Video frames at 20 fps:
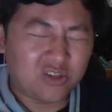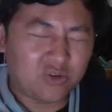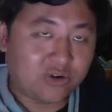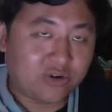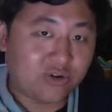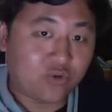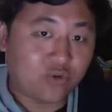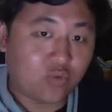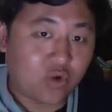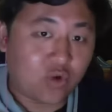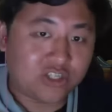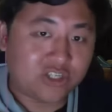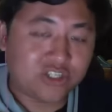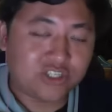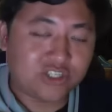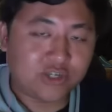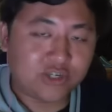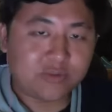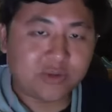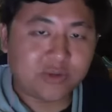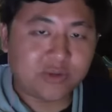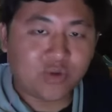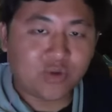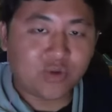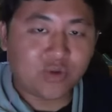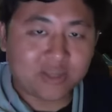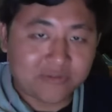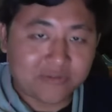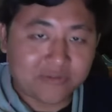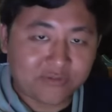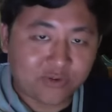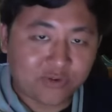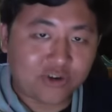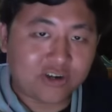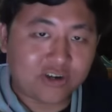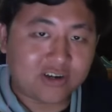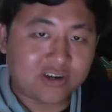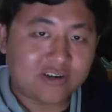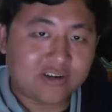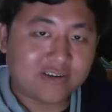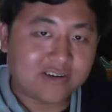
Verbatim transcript: or you watch Jeremy Wade before?